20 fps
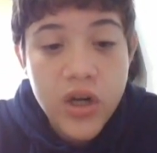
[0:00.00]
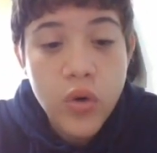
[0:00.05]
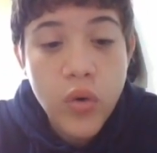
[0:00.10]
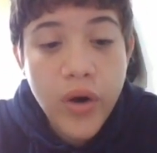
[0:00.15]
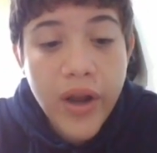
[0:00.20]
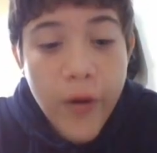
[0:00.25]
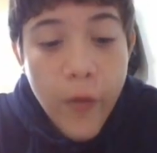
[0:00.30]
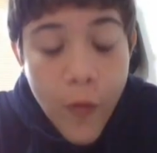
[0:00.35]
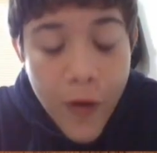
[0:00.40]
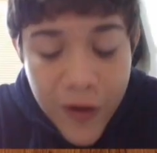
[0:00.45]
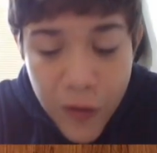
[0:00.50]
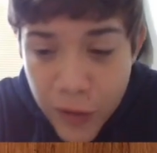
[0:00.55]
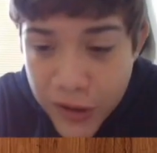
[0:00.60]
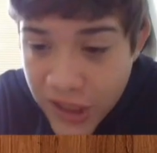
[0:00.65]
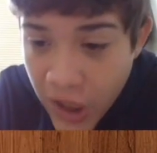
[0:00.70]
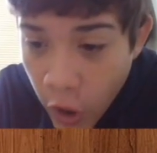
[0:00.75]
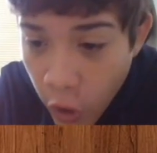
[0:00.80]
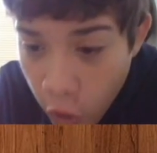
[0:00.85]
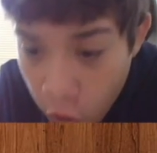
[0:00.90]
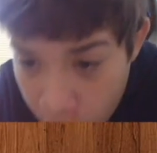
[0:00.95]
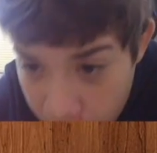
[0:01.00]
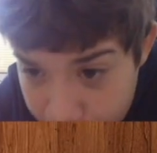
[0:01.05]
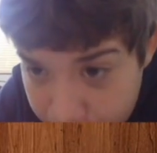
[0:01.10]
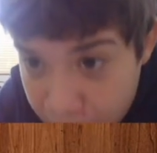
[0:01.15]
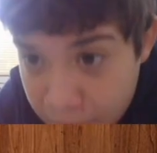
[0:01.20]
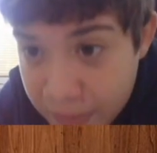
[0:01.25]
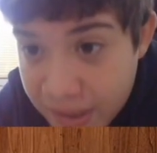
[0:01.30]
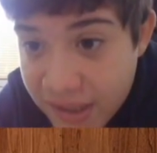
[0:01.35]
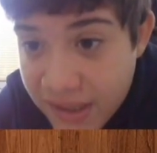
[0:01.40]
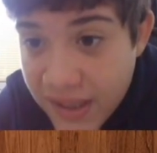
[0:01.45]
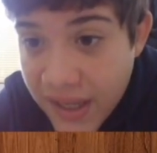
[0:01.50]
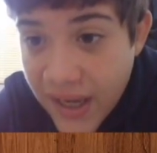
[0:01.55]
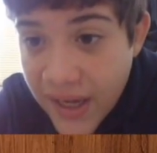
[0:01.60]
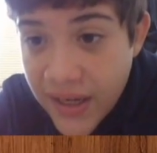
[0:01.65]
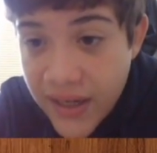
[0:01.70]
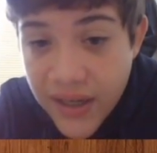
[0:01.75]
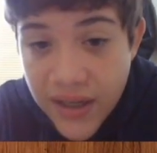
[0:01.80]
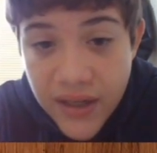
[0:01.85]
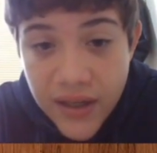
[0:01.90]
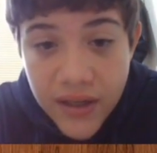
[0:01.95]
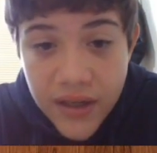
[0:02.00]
Rook a1 was a horrible mistake.